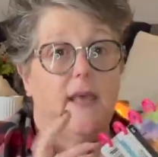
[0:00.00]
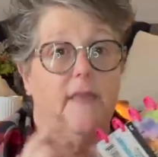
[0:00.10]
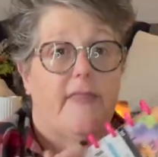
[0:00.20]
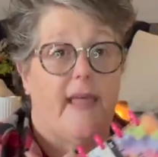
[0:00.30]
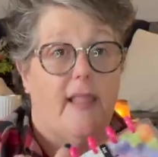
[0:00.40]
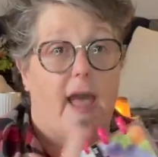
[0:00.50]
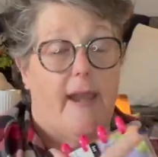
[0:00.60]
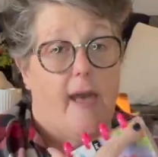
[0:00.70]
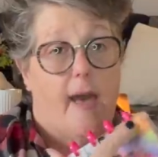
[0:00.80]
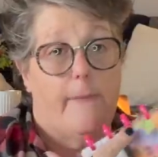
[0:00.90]
They
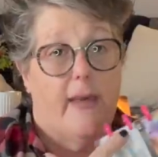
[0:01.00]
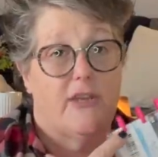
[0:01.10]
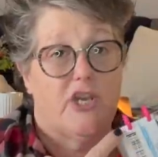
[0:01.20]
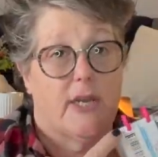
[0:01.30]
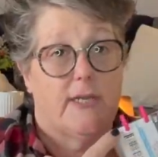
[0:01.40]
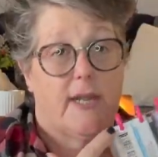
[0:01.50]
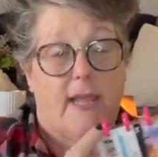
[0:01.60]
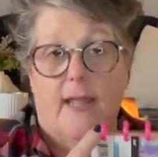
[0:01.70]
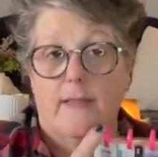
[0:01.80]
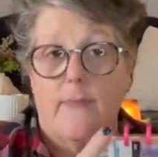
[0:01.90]
line up. I checked it
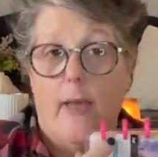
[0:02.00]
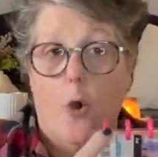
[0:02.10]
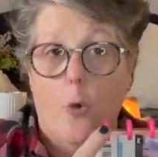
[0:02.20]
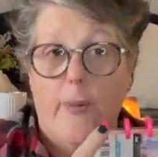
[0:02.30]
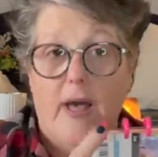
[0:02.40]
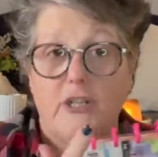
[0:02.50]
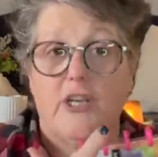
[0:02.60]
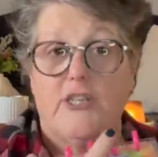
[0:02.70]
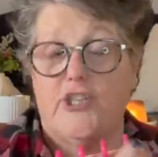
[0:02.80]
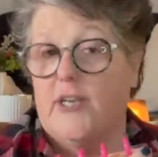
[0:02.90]
against my hole punch.
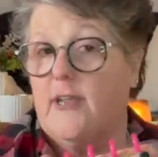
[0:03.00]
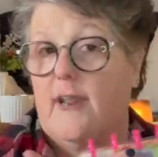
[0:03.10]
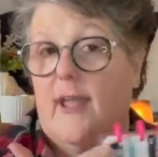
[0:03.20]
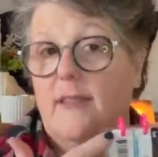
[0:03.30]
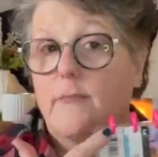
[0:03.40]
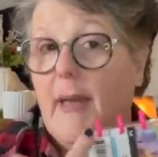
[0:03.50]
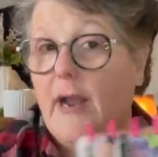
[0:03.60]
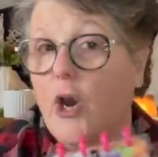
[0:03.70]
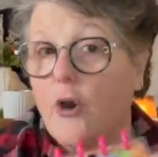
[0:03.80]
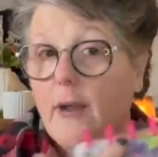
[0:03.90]
I checked it against my
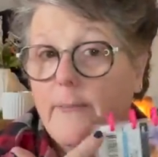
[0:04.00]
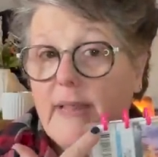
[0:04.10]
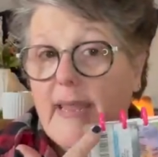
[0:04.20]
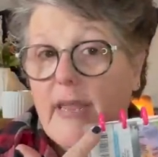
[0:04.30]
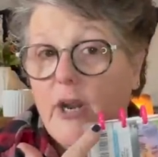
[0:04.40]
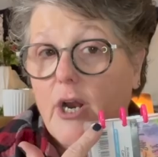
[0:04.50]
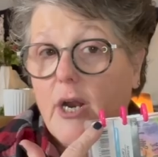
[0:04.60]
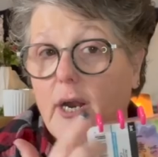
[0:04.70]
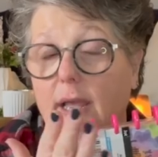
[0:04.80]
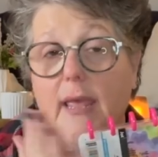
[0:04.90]
current
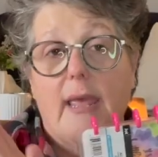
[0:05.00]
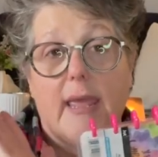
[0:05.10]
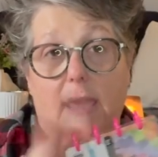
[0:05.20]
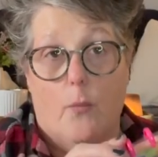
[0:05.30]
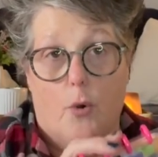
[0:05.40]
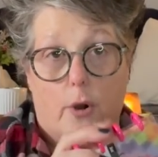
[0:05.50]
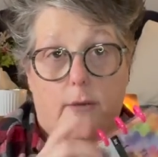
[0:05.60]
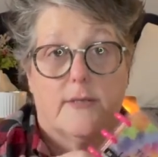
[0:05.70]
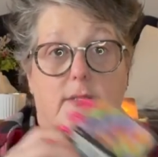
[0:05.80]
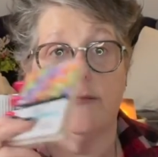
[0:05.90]
planner. It
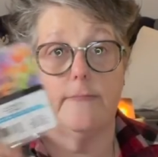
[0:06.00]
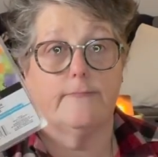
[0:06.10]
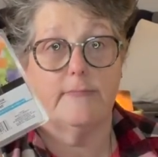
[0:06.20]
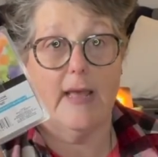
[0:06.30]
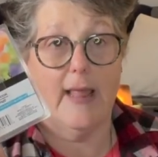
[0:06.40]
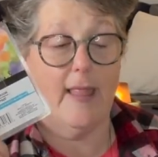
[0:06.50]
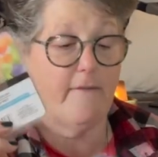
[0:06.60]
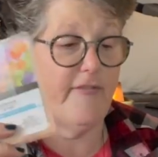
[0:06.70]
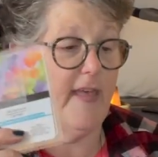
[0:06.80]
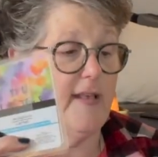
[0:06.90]
works. I
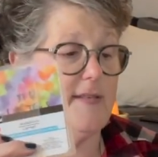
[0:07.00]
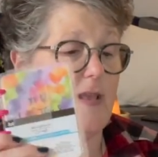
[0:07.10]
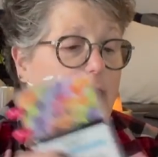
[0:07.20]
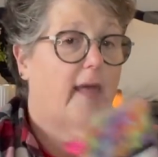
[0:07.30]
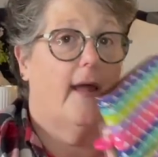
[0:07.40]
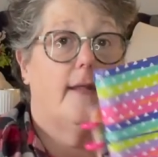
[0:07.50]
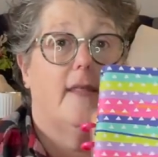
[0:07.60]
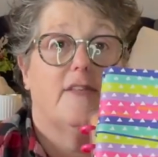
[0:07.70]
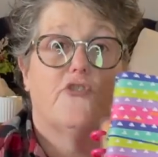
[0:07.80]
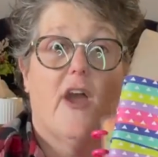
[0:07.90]
love this. And then
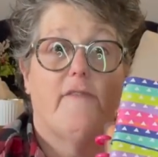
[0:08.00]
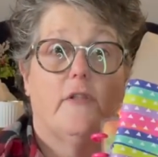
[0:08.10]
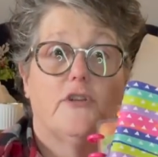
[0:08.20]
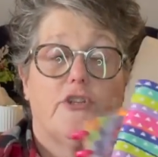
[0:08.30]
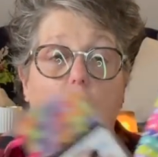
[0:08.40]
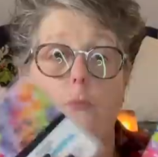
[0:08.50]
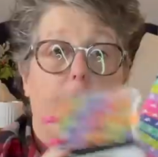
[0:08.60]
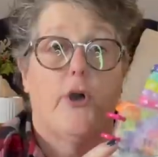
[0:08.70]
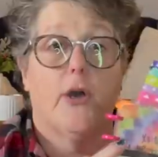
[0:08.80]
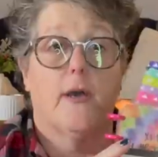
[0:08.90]
this Traveler's
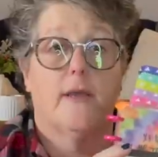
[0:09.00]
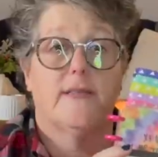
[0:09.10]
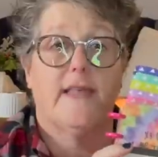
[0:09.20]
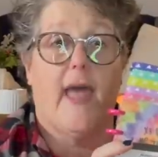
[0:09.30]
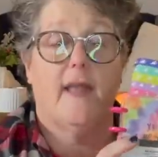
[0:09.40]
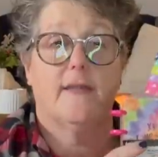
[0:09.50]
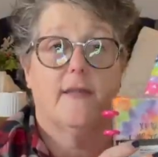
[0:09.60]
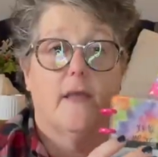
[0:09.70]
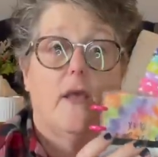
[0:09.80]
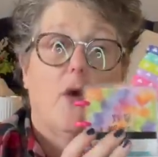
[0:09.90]
Notebook set
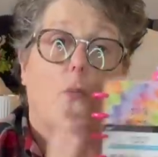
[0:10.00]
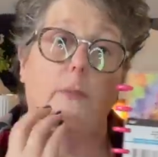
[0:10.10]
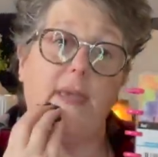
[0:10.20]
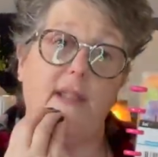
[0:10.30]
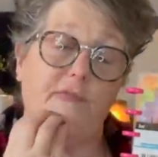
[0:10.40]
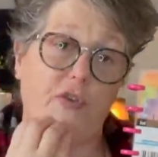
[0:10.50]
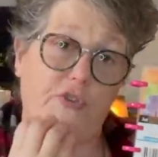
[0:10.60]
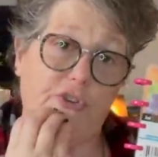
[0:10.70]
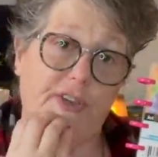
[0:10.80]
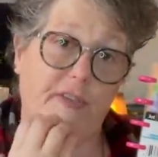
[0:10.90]
will be in a
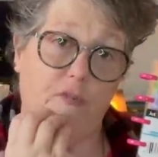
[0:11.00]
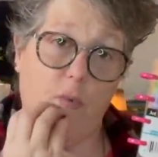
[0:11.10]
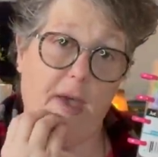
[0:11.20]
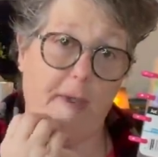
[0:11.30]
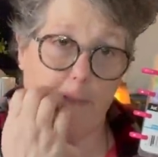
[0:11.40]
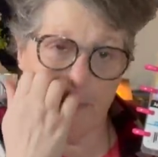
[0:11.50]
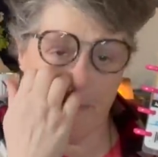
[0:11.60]
future giveaway.